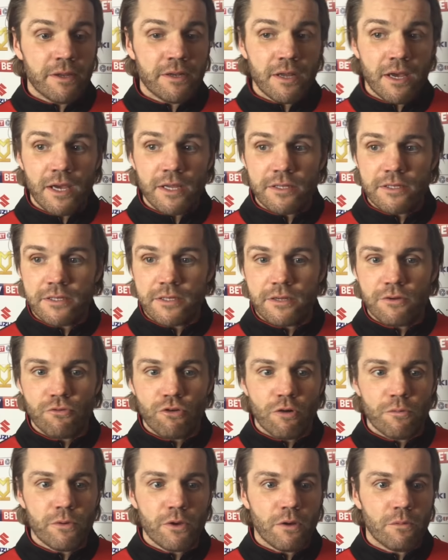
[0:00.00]
in. I had
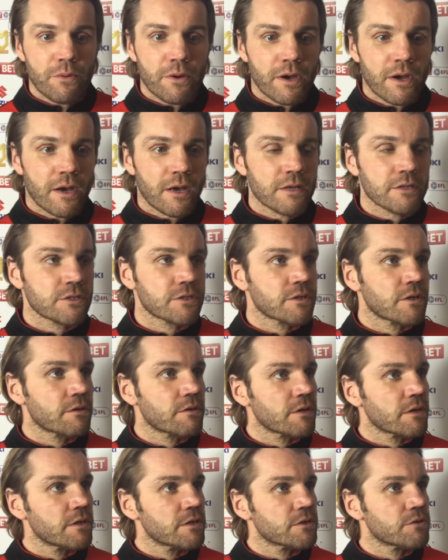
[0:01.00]
Robbie up at Hearts, and I
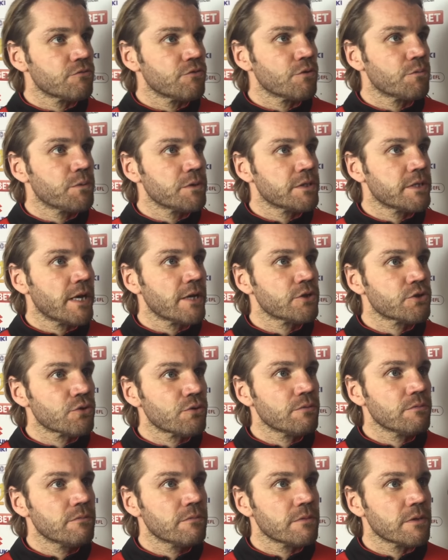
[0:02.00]
think he's real potential.